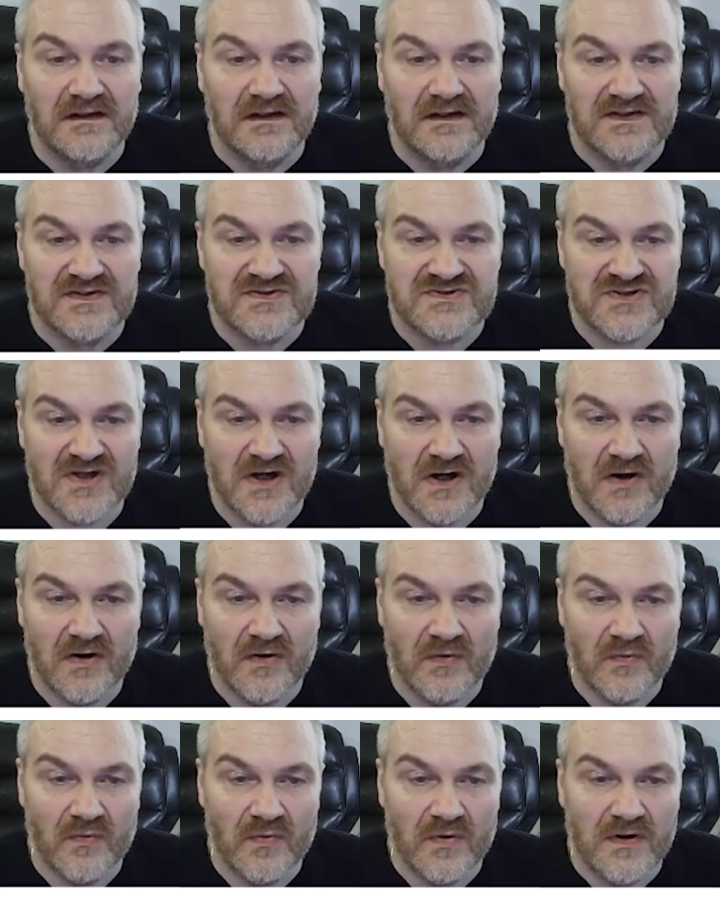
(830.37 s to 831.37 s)

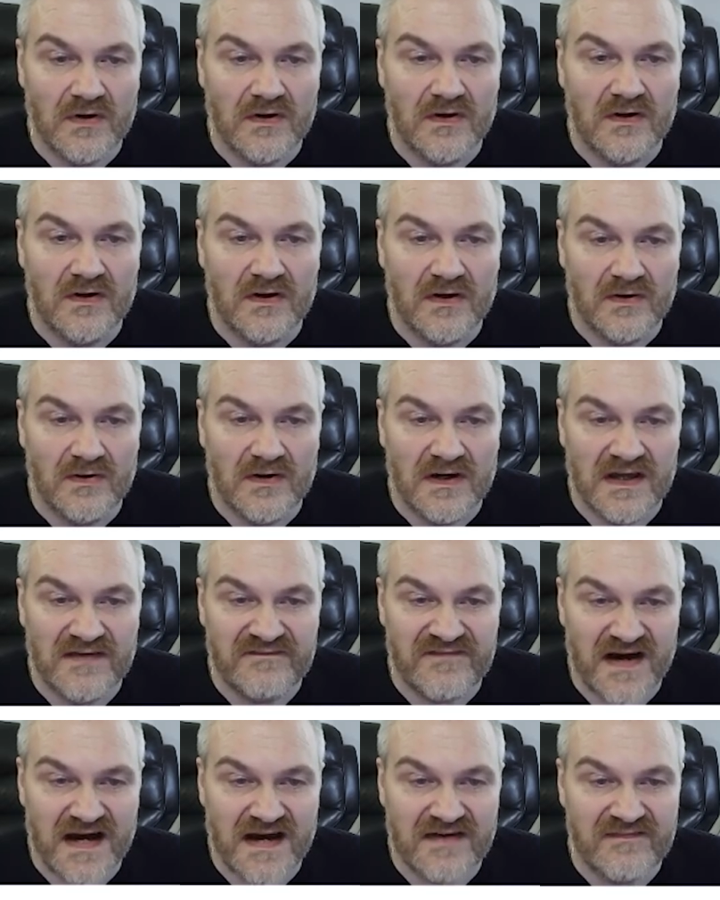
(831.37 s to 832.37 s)
So
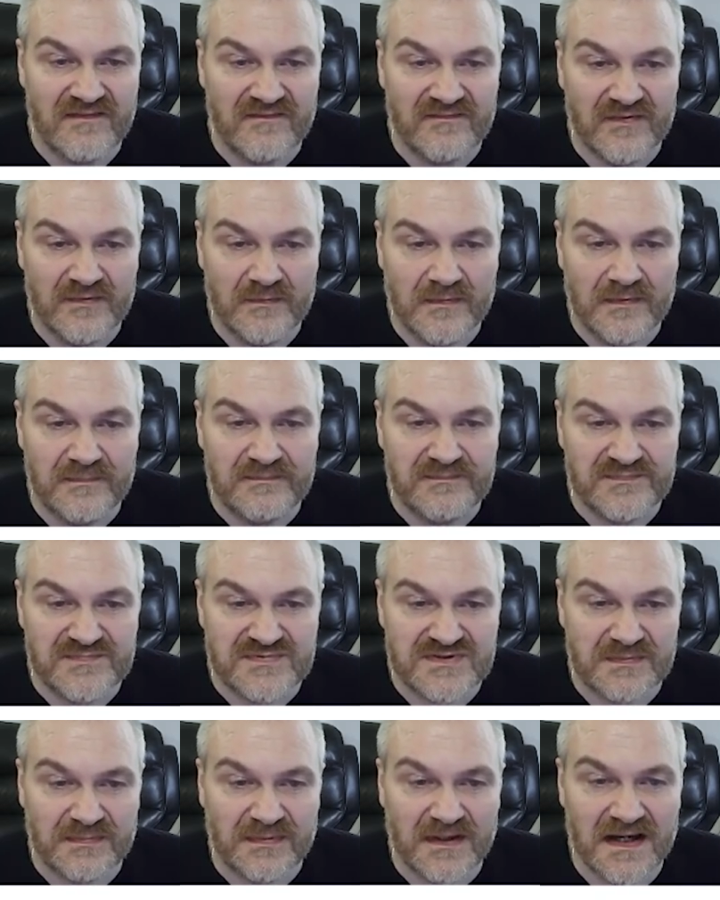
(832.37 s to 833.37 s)
if either of them are
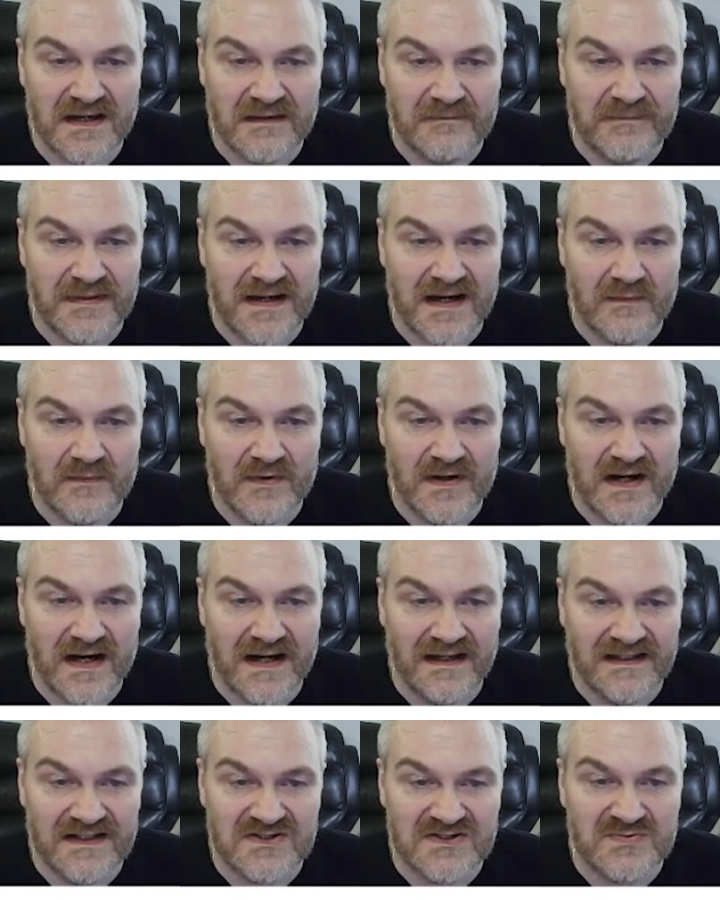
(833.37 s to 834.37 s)
supplying power
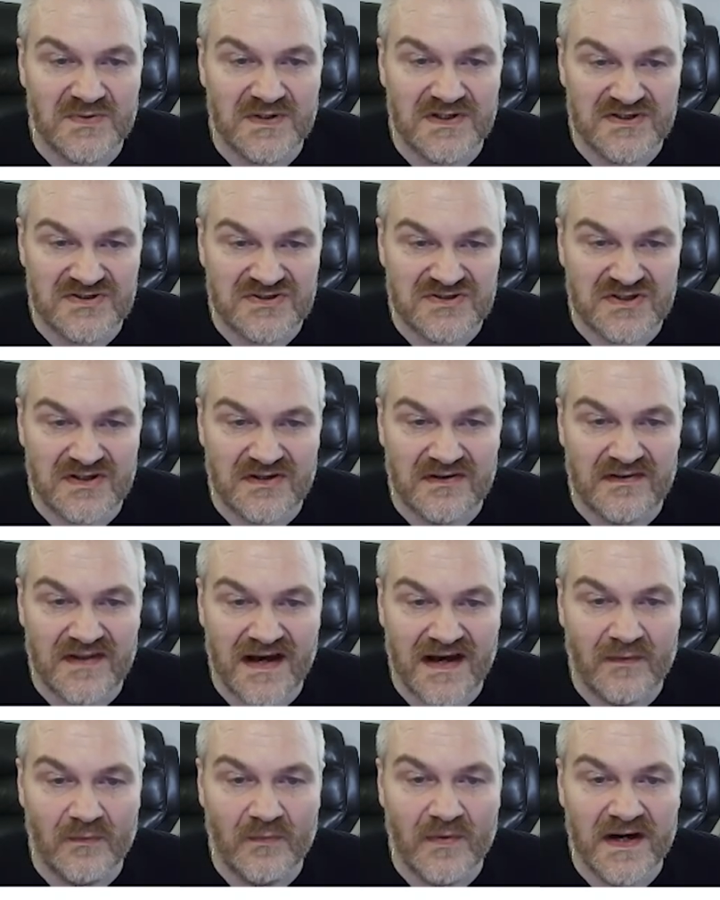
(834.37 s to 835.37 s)
and it's switched
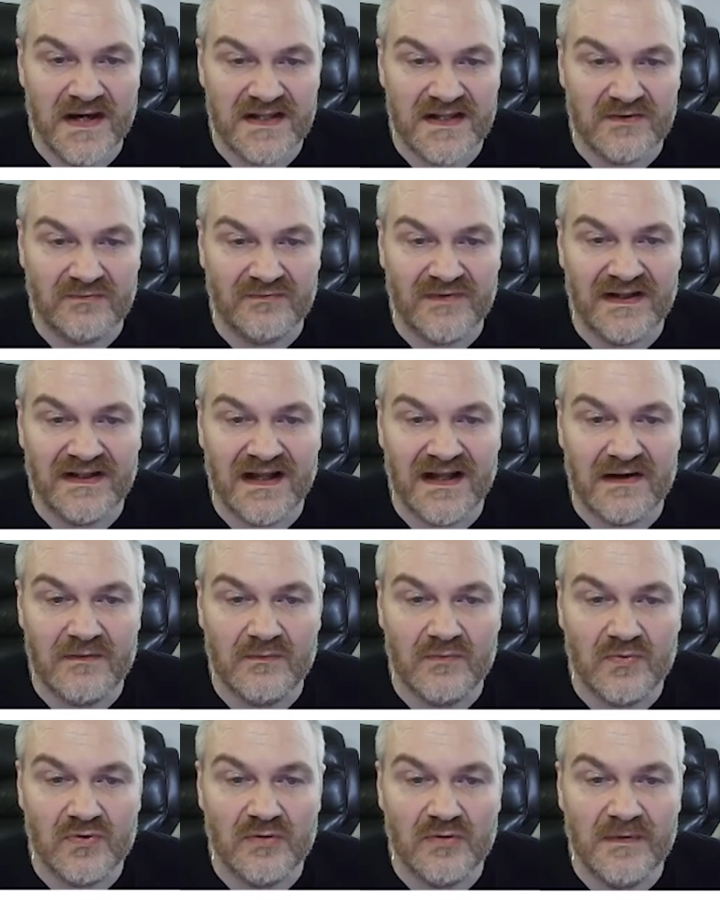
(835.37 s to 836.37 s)
that way, the red light
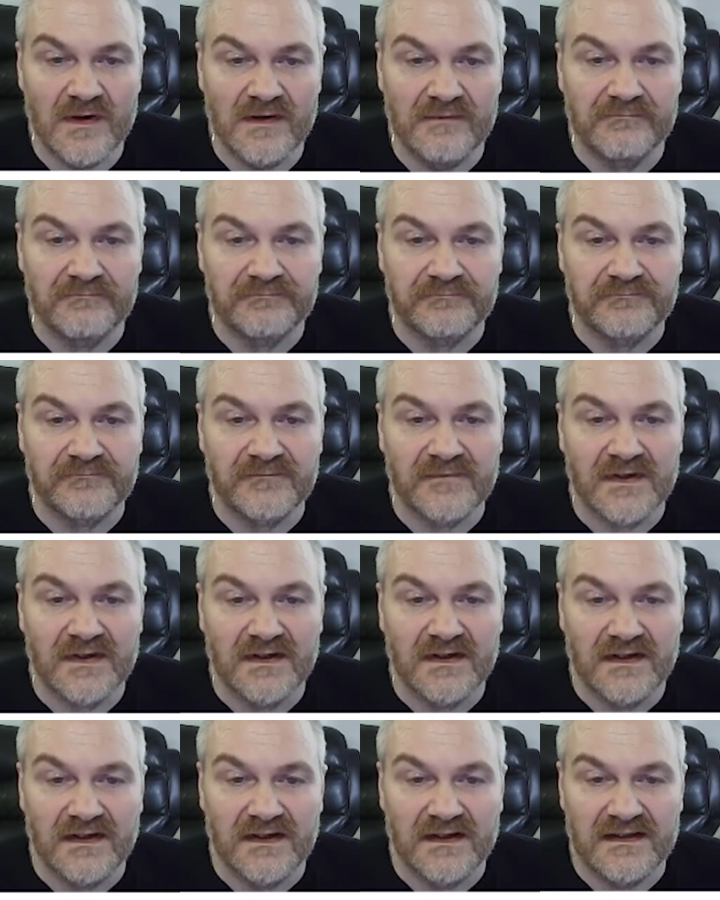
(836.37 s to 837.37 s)
will come on.
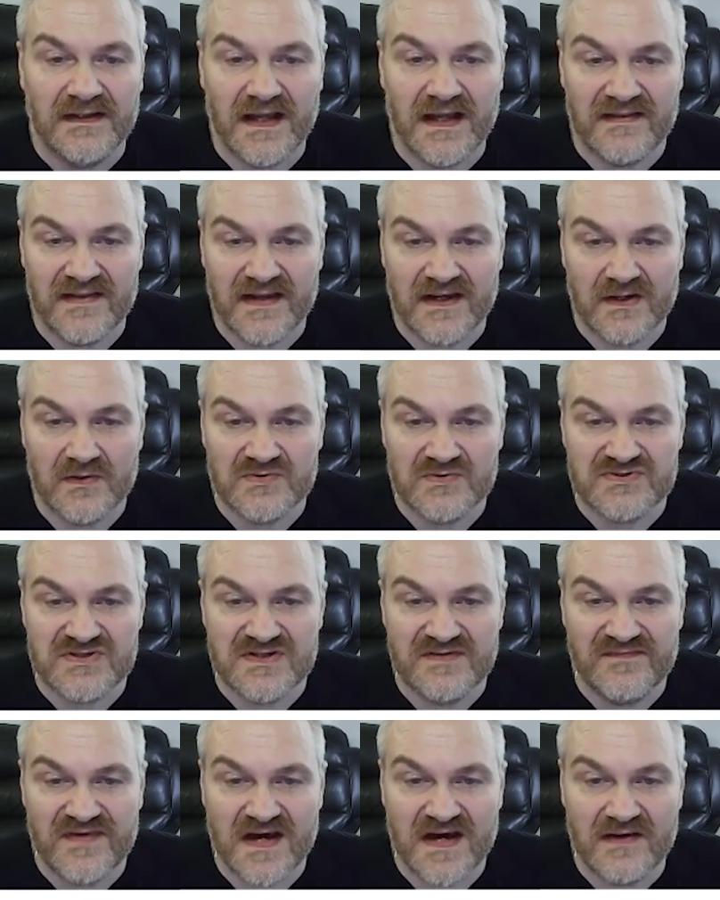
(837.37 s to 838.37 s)
That then goes
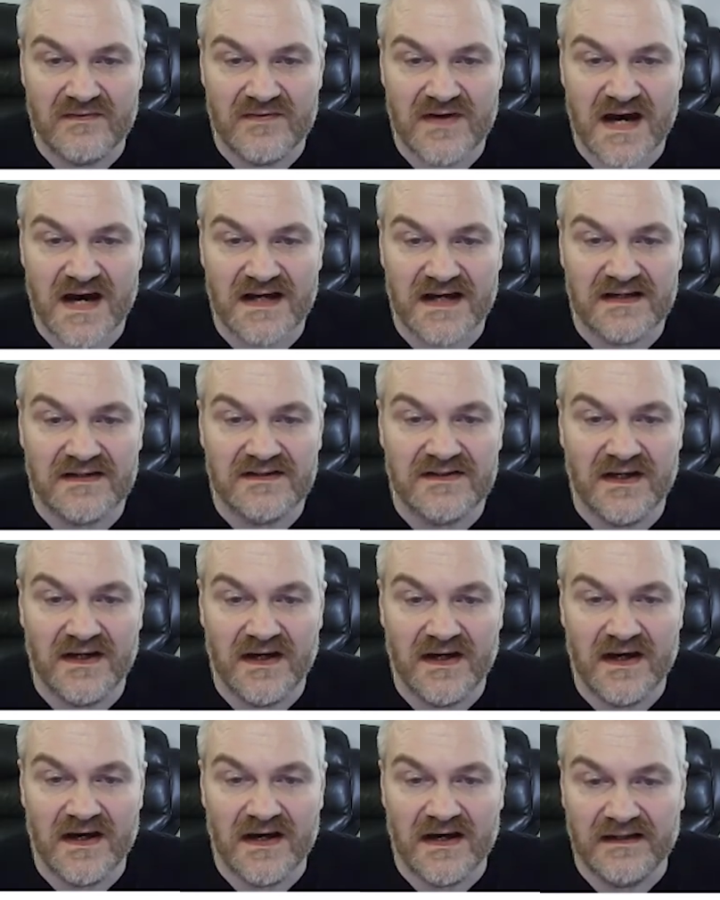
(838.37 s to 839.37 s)
to the variac
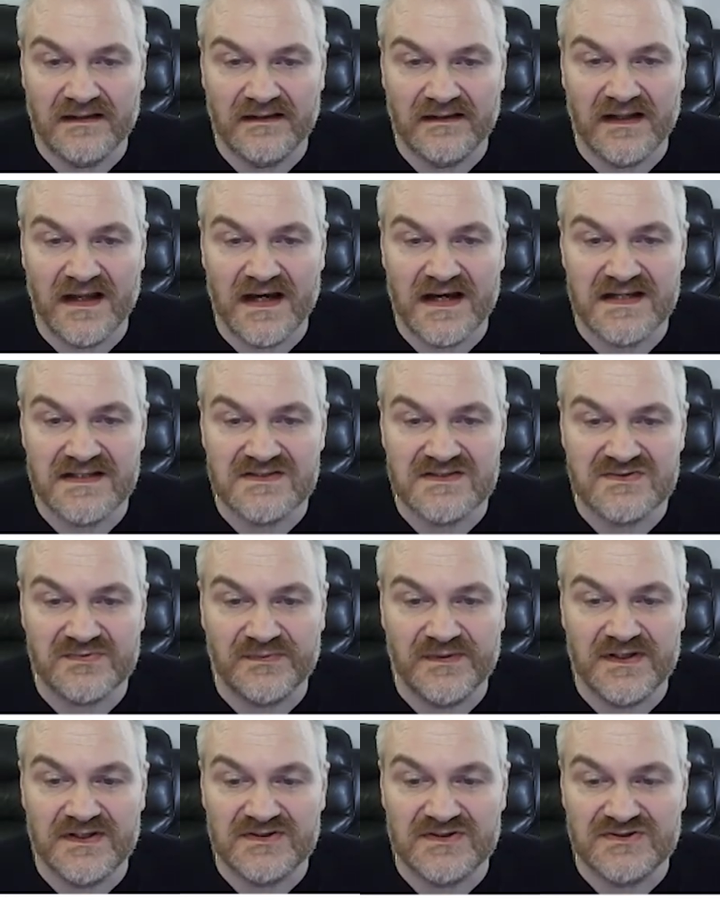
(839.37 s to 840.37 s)
and line
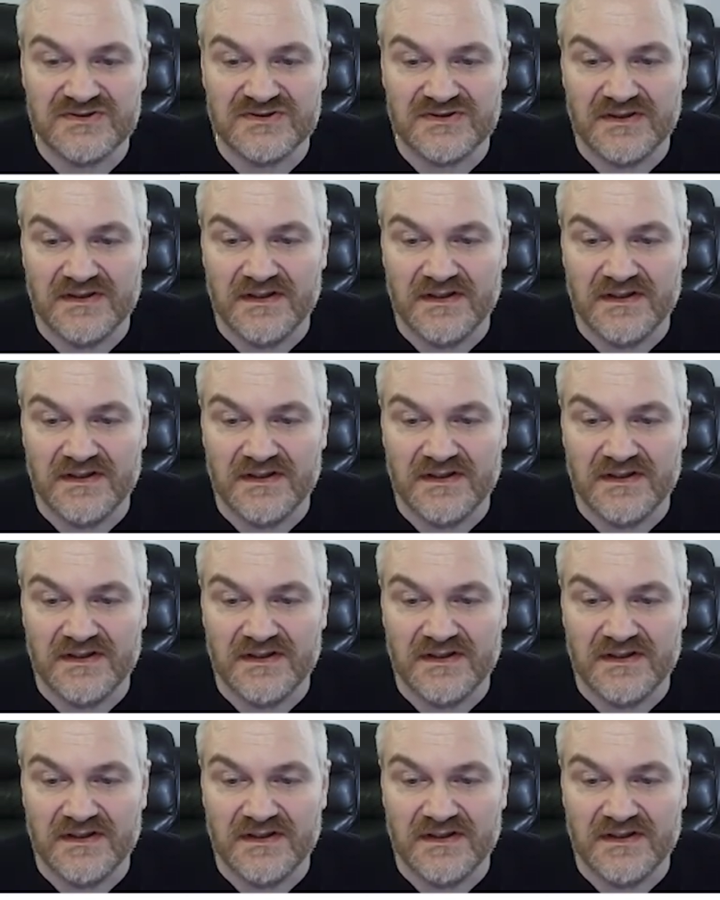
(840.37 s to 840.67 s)
switch,